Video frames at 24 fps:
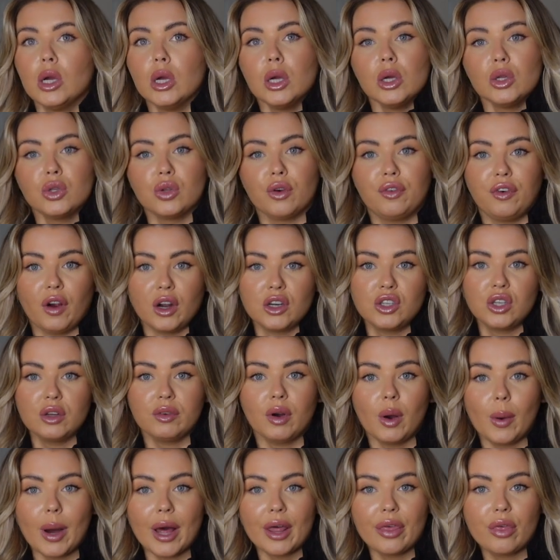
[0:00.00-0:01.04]
So first of
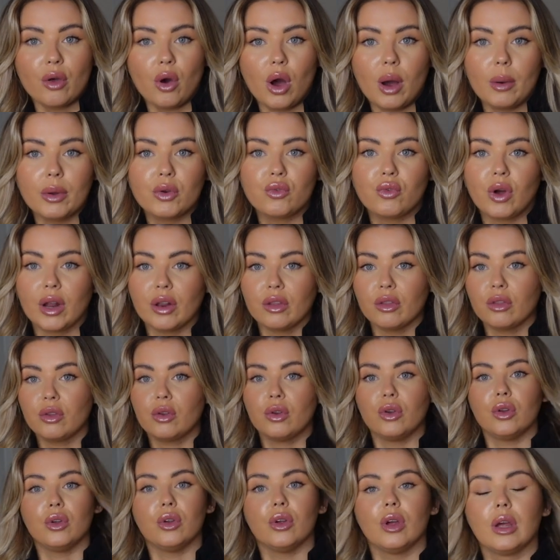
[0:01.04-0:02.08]
all, I thought I would run
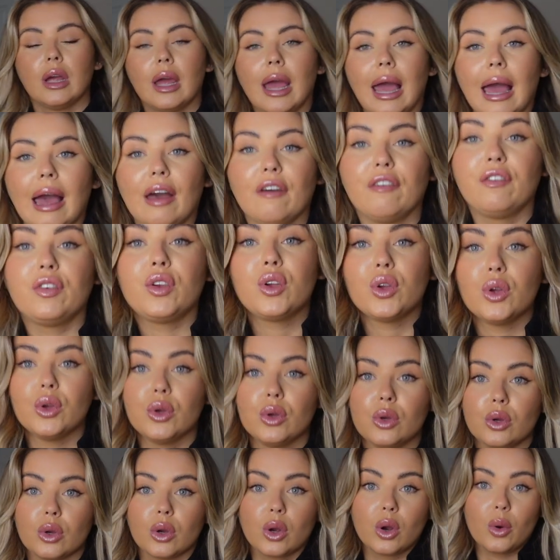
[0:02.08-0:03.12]
through a
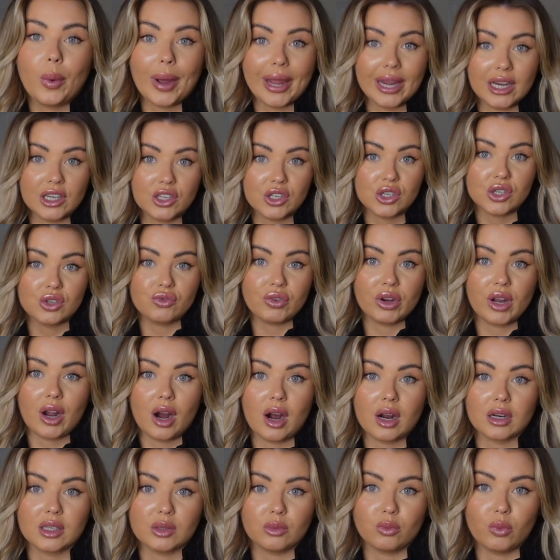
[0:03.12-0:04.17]
few questions
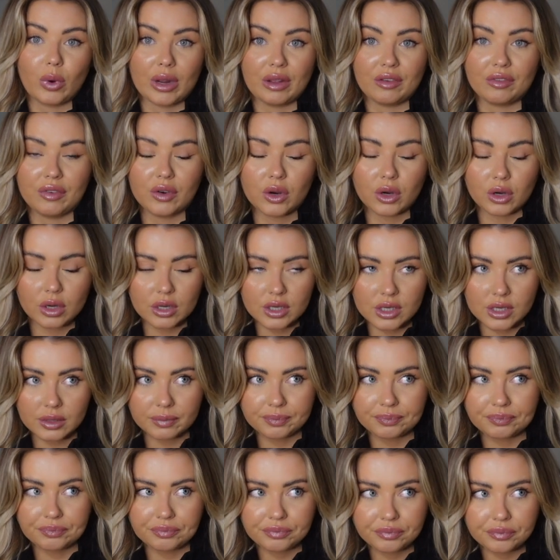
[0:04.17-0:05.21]
regarding Whitefox.
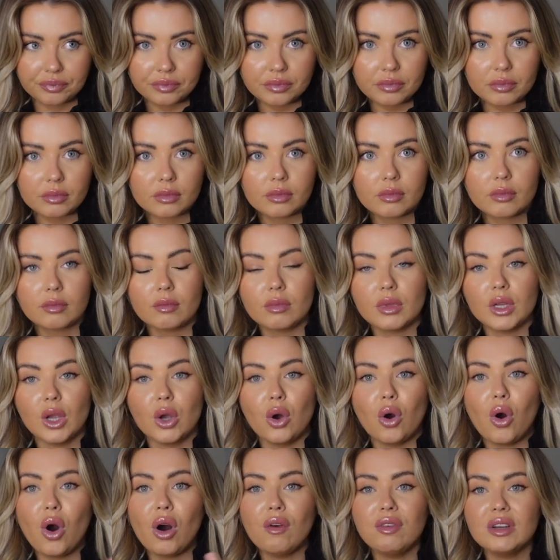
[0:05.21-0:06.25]

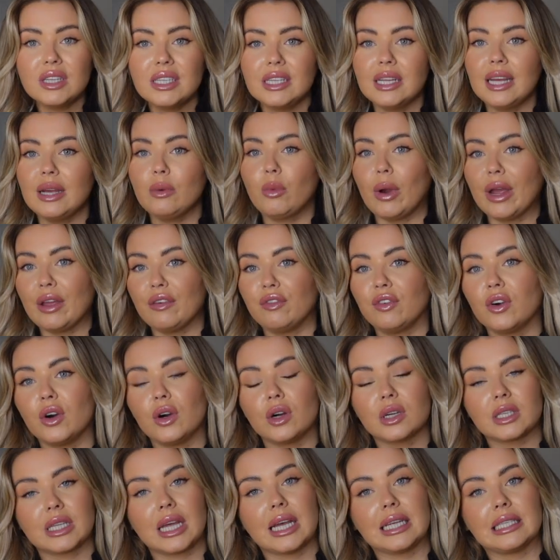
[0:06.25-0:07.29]
Obviously,
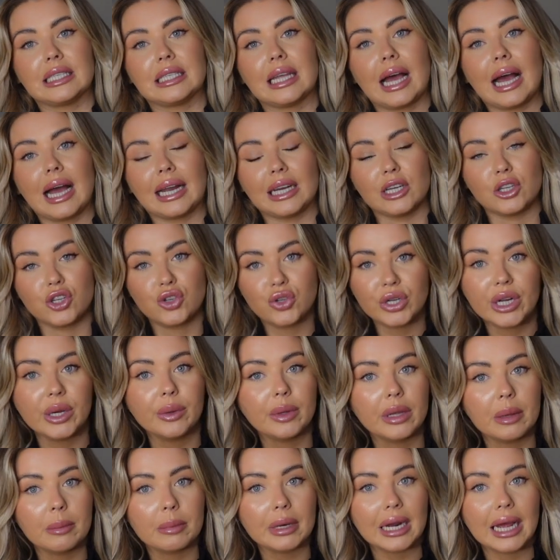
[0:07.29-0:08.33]
Whitefox is an
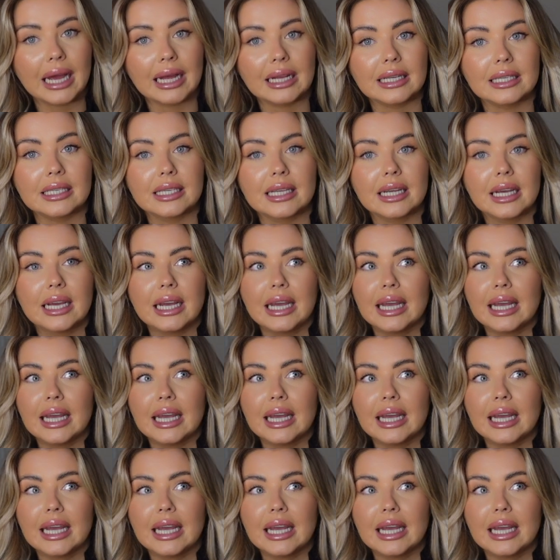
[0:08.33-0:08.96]
Australian brand.